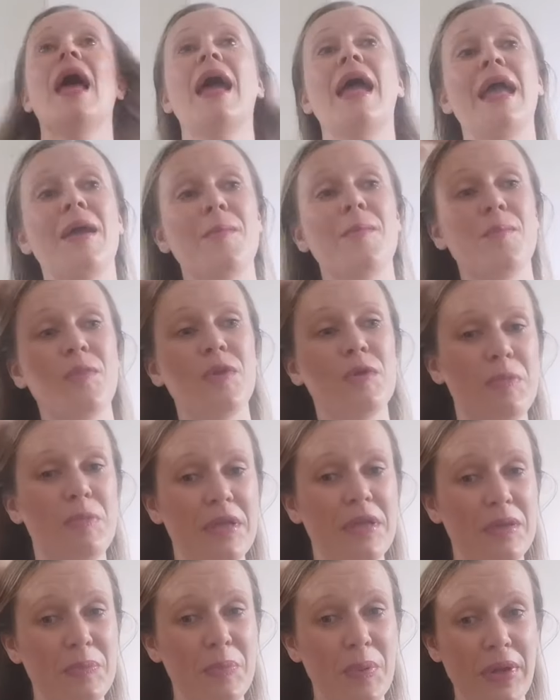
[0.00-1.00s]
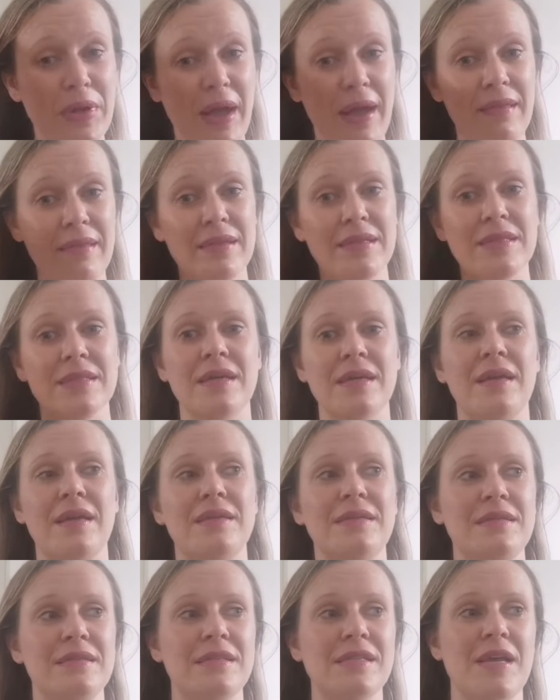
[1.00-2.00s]
Um, we'd been in Burntisland
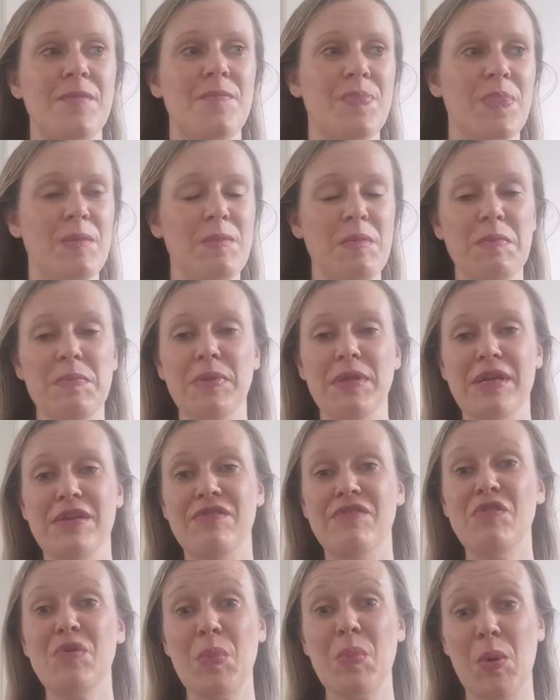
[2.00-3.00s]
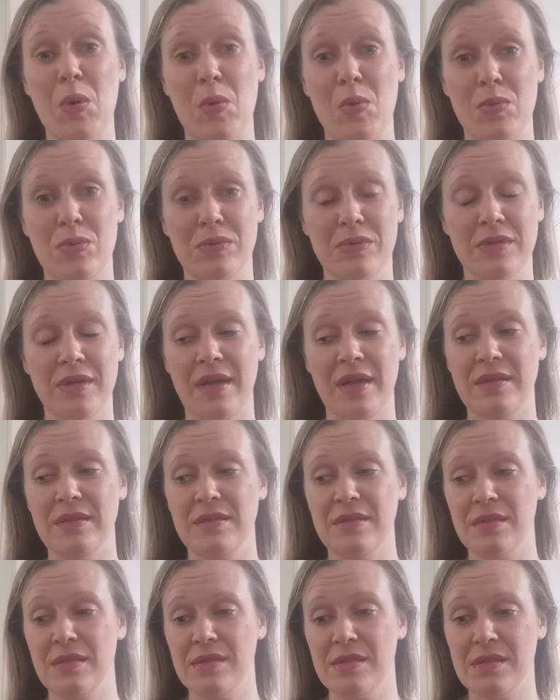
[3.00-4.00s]
and um, they've been playing football
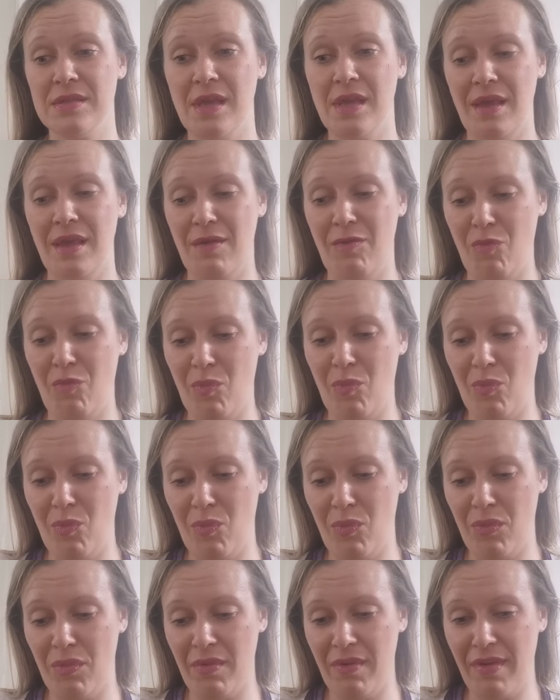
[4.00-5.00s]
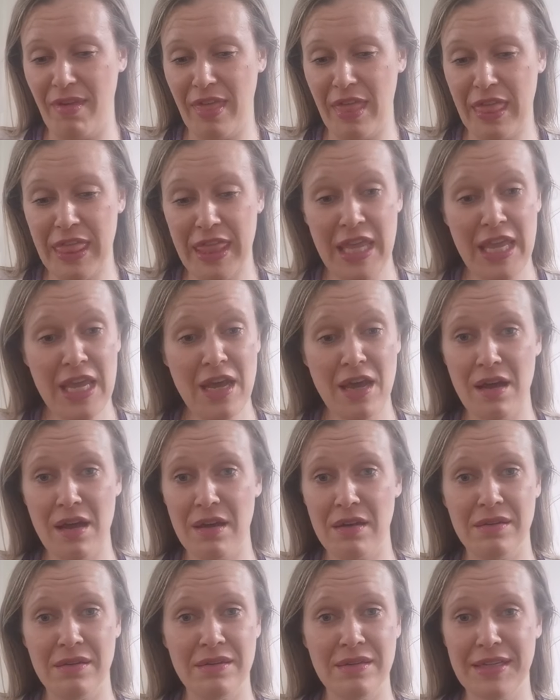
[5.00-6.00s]
and um,
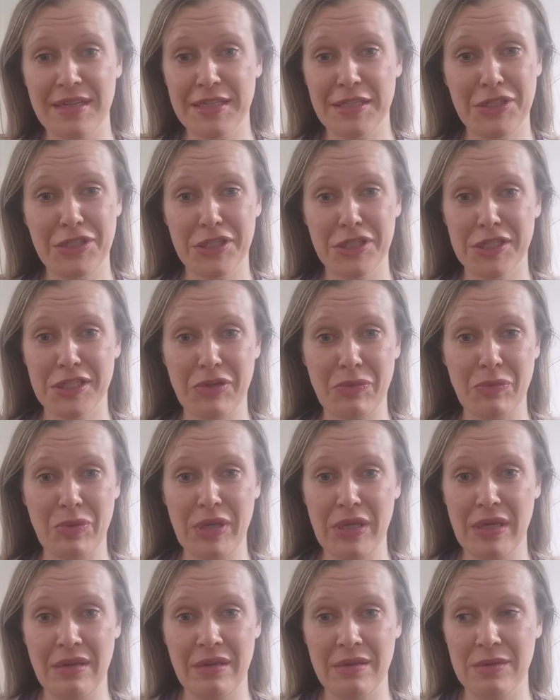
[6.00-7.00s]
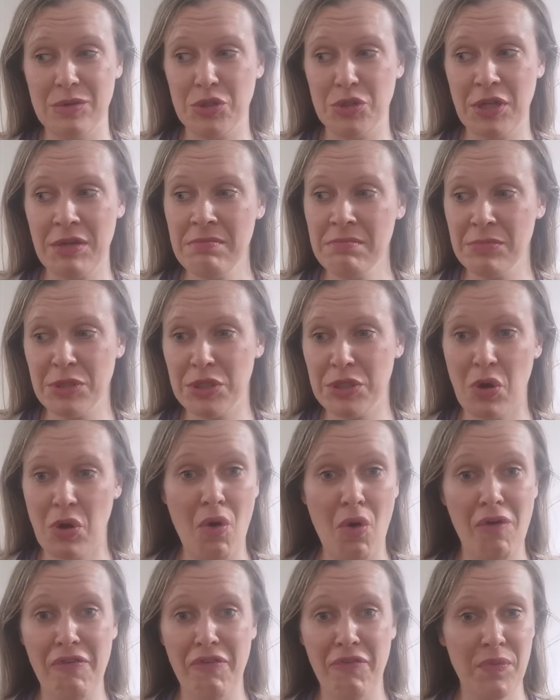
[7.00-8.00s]
Thea is just a wee dream. She's
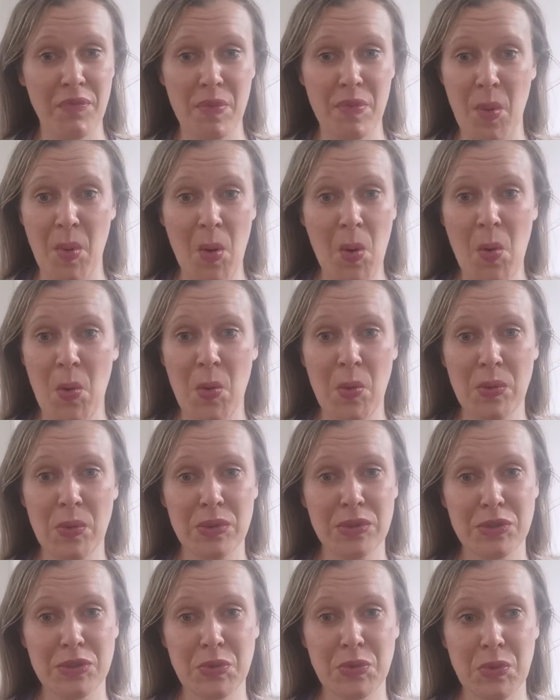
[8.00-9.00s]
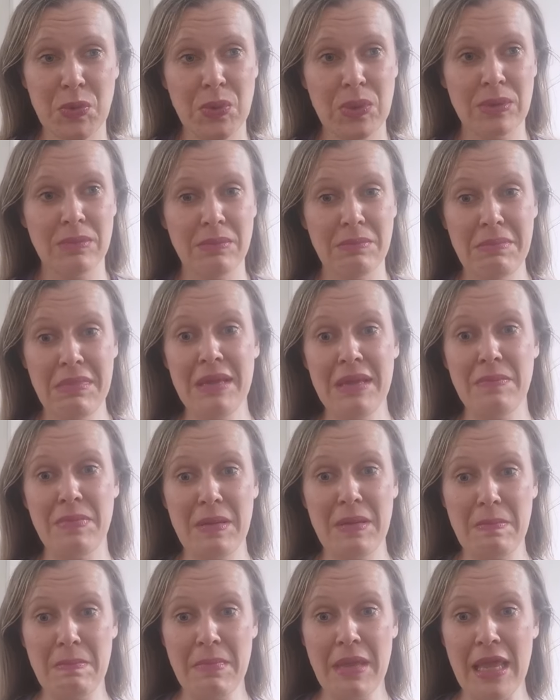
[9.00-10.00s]
off with the ball. So me
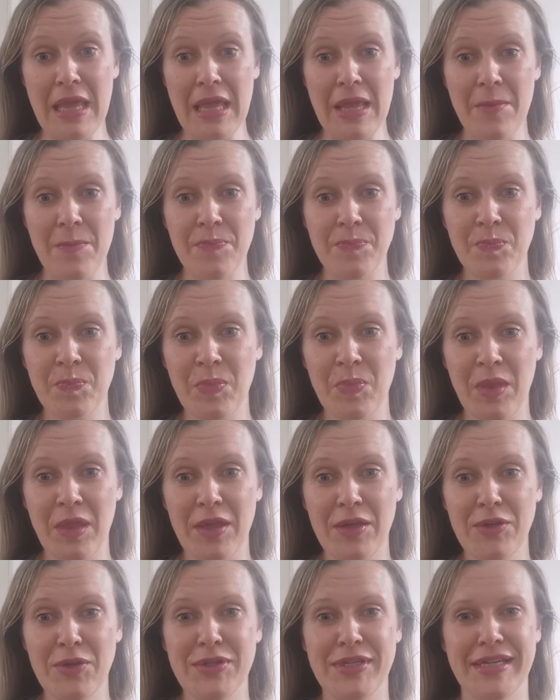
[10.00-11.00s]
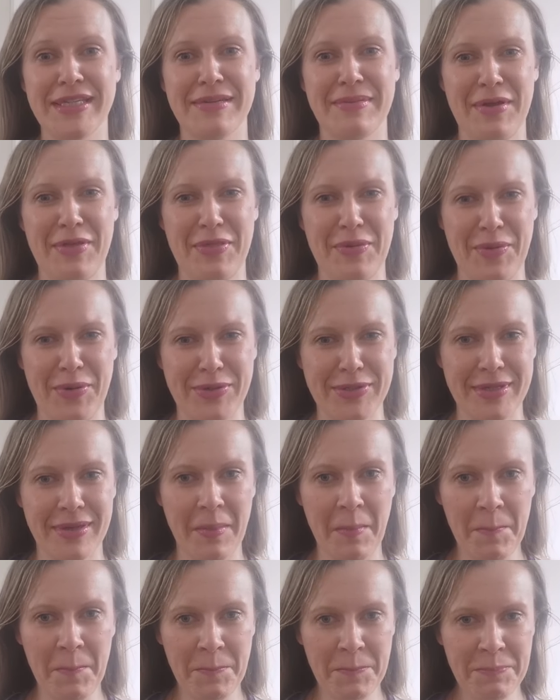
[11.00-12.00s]
be me, uses my door.
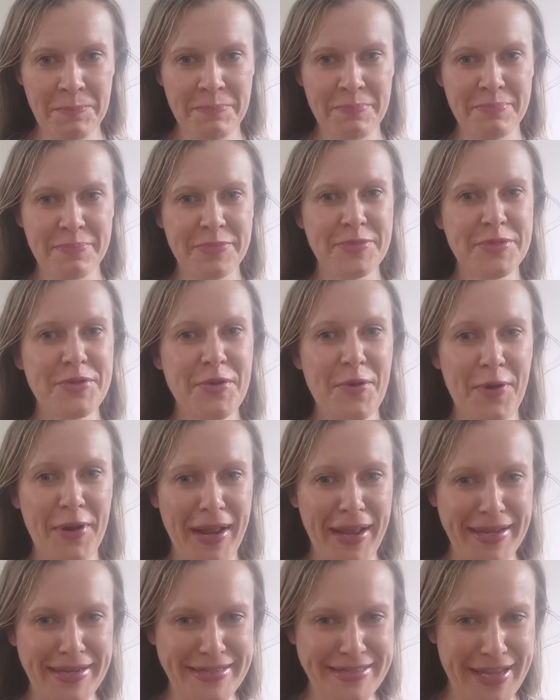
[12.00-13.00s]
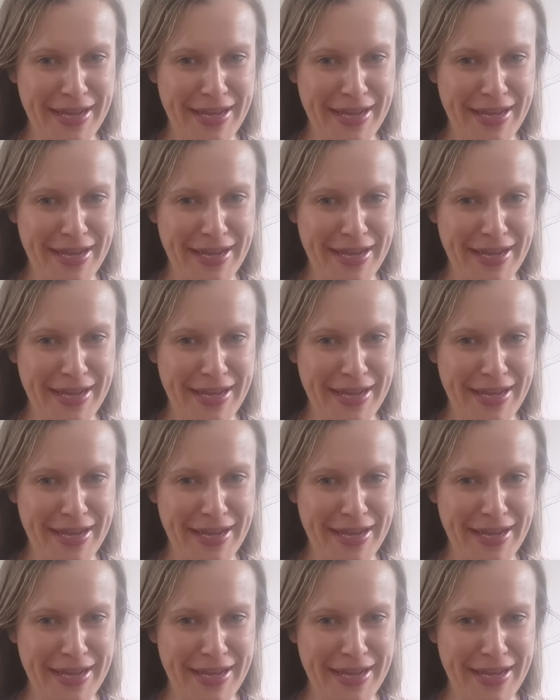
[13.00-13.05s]
Sorry.